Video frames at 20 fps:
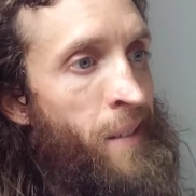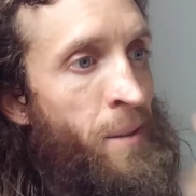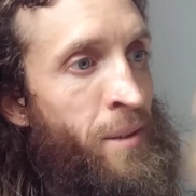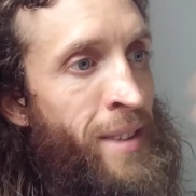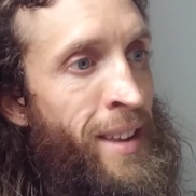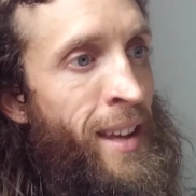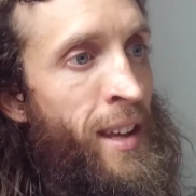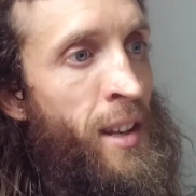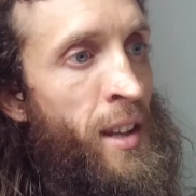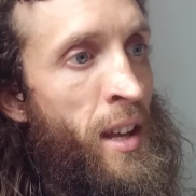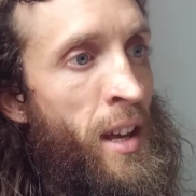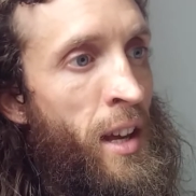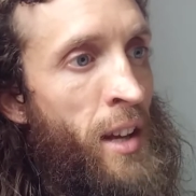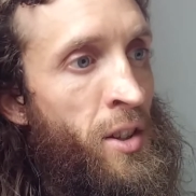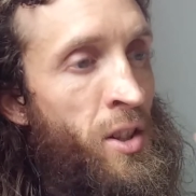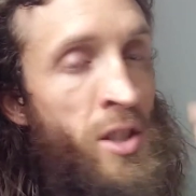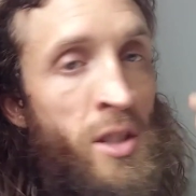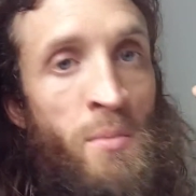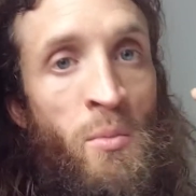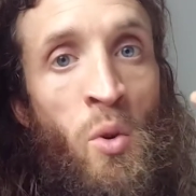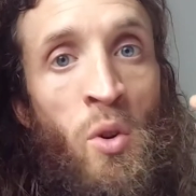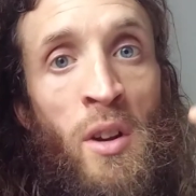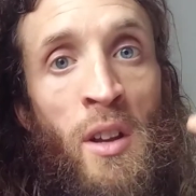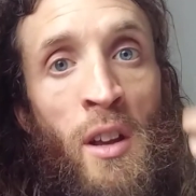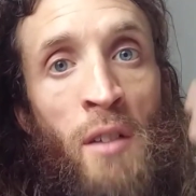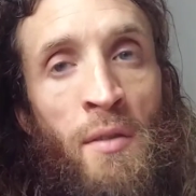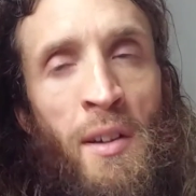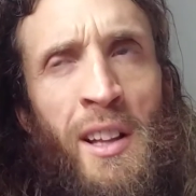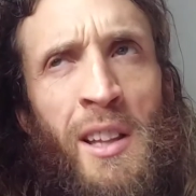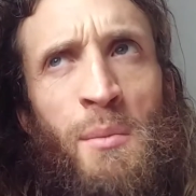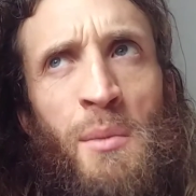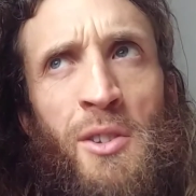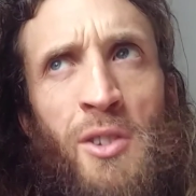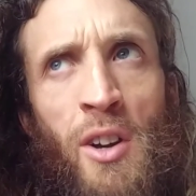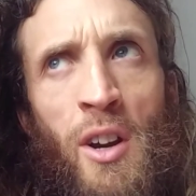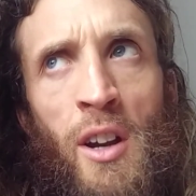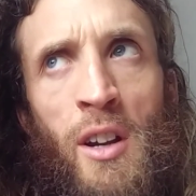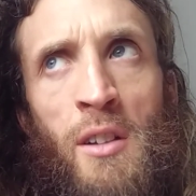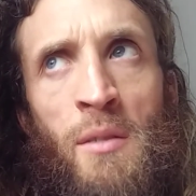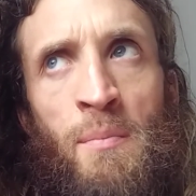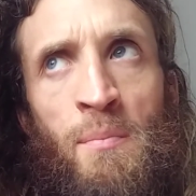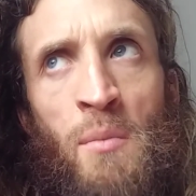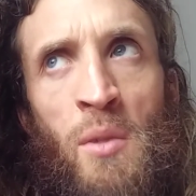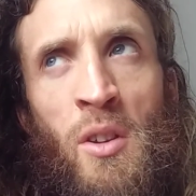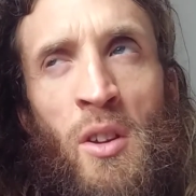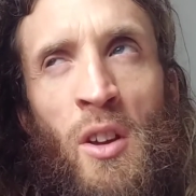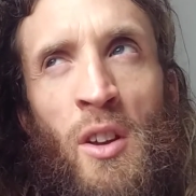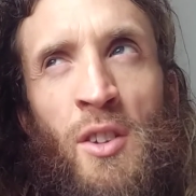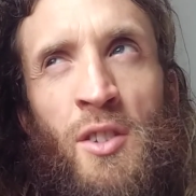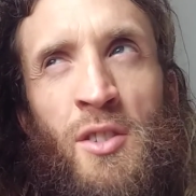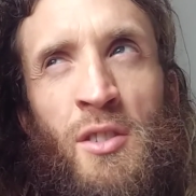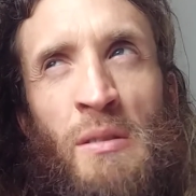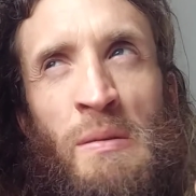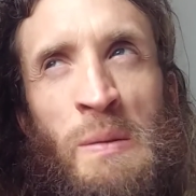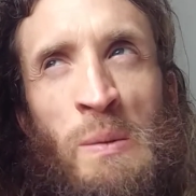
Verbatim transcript: Then uh, this morning, I felt a bit tired because